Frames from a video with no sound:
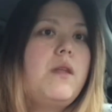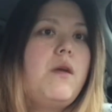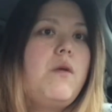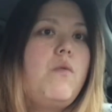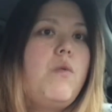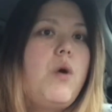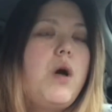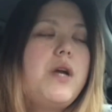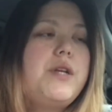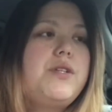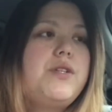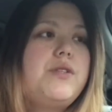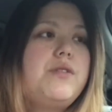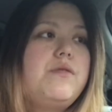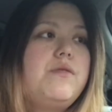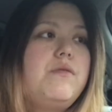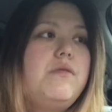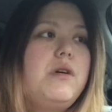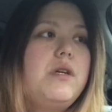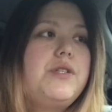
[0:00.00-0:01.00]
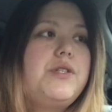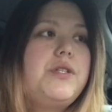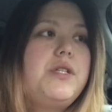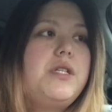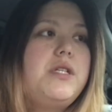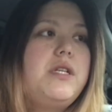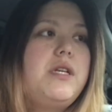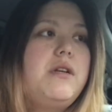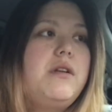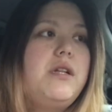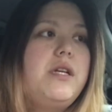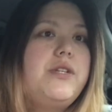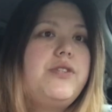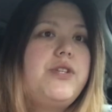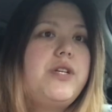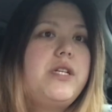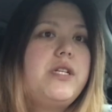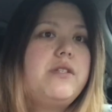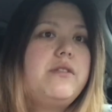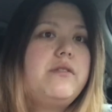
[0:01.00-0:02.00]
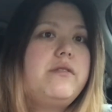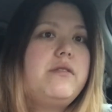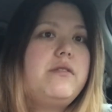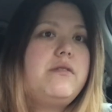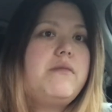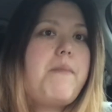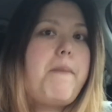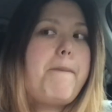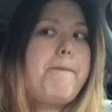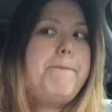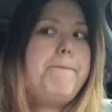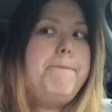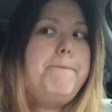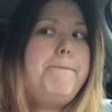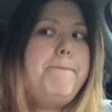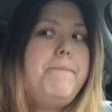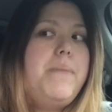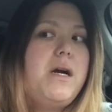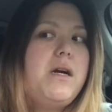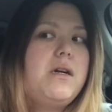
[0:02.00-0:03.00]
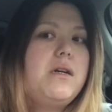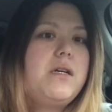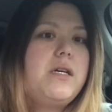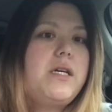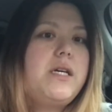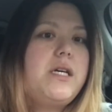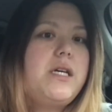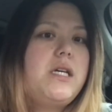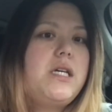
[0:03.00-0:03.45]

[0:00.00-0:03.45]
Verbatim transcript: Well, I just watched a dental hygienist park